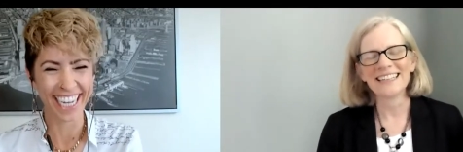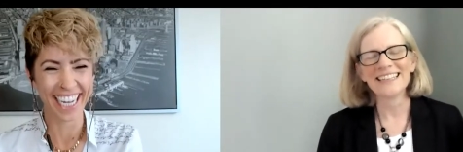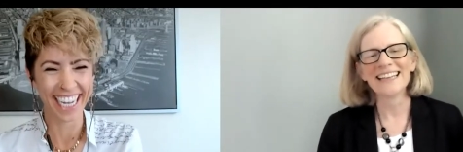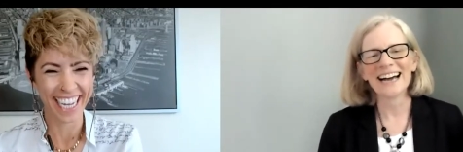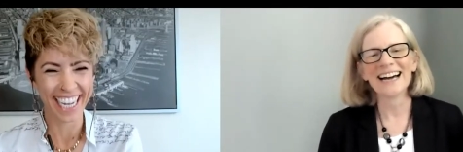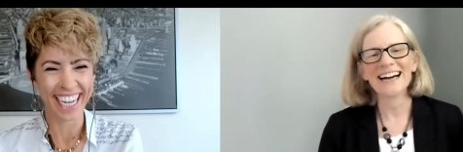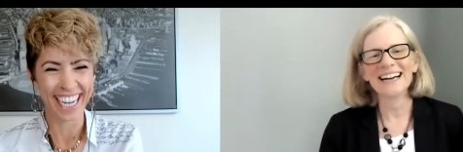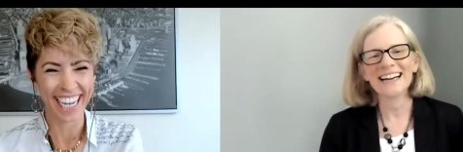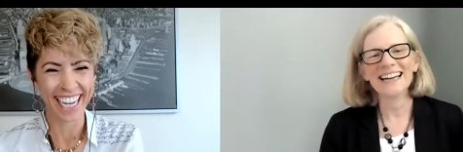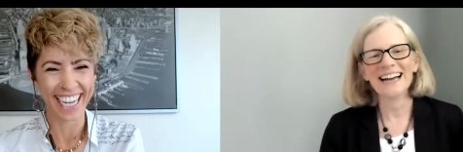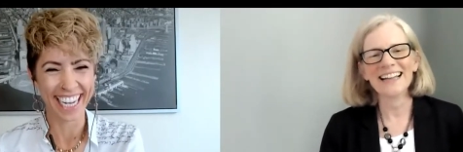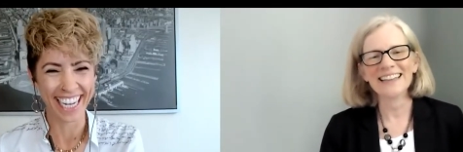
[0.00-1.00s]
Speaker 1: Yeah,
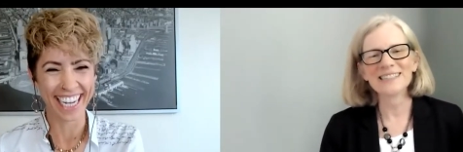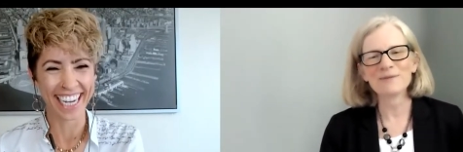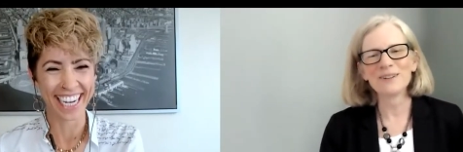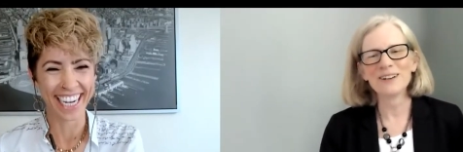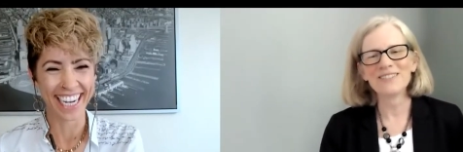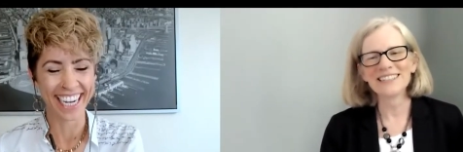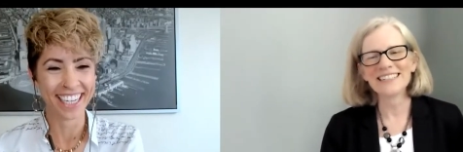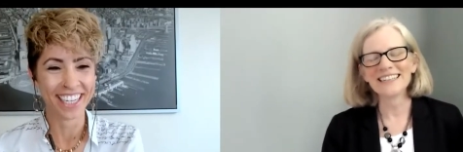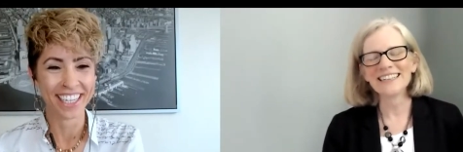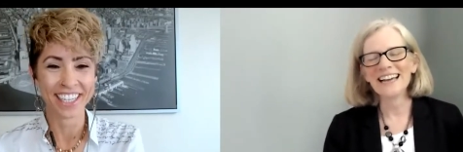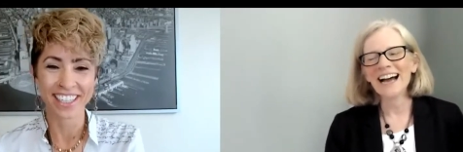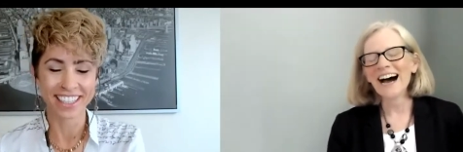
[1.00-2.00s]
yeah, that's pretty much
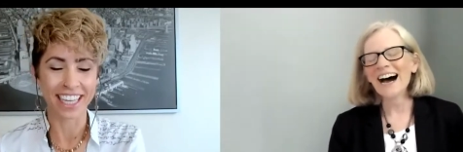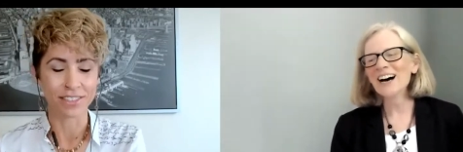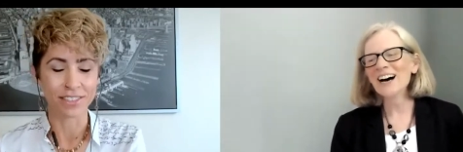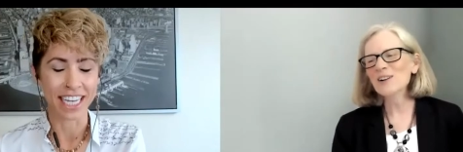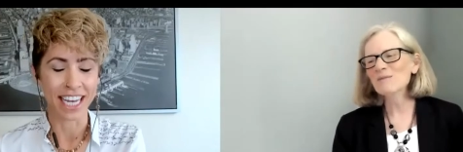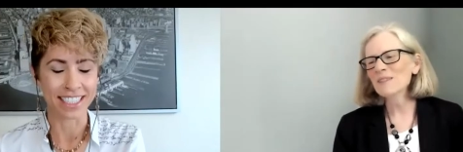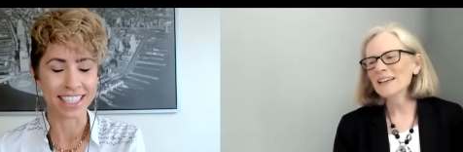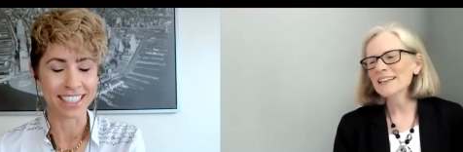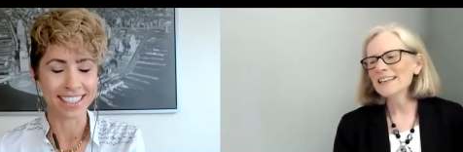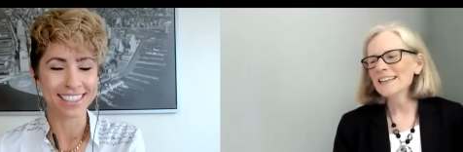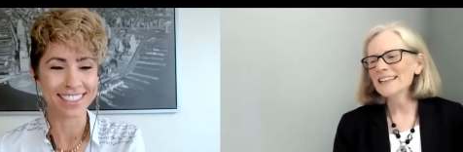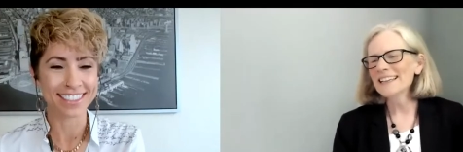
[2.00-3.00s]
it. That's uh,
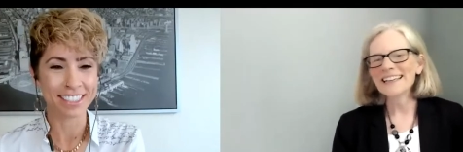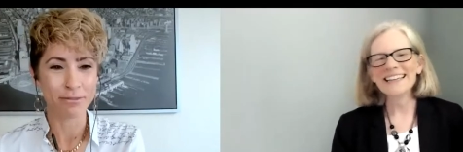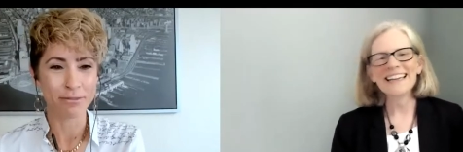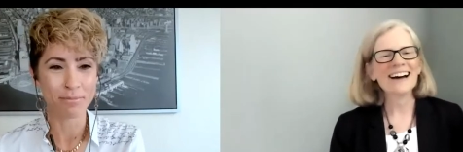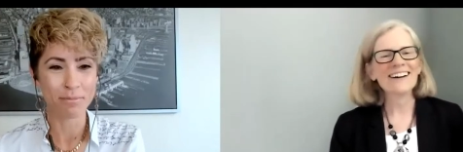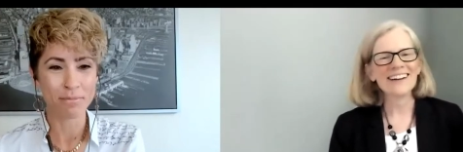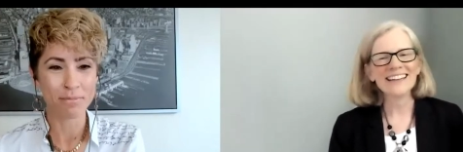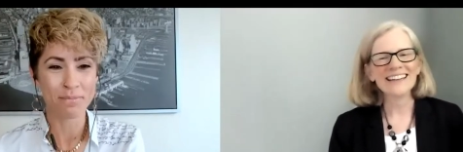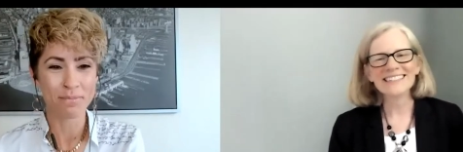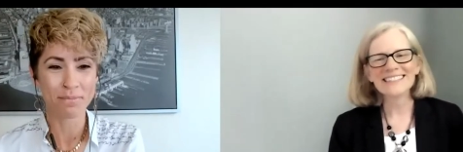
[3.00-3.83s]
fantastic yeah, right.